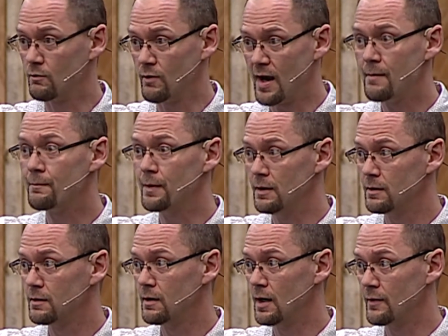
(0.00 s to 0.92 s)
rampant.
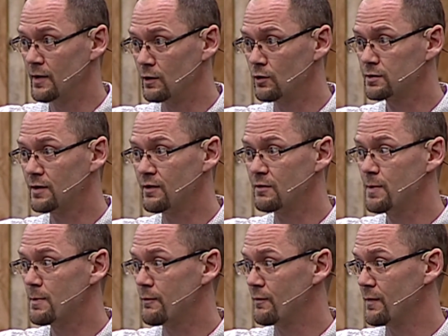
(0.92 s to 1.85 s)
And they looked at these
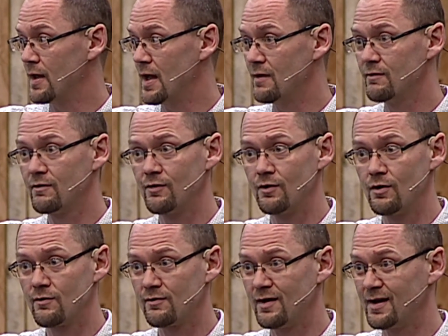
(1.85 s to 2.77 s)
people from the ends of the
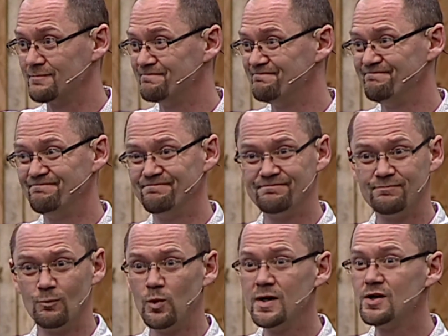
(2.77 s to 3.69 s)
earth like,
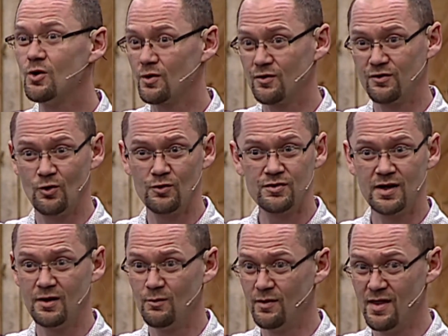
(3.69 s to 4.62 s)
we don't
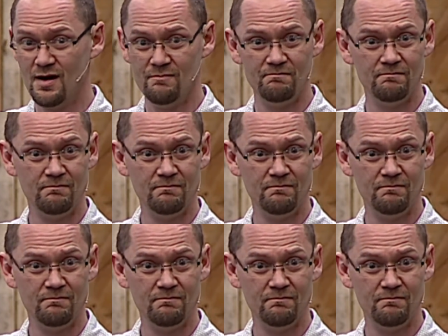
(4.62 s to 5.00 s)
associate with them.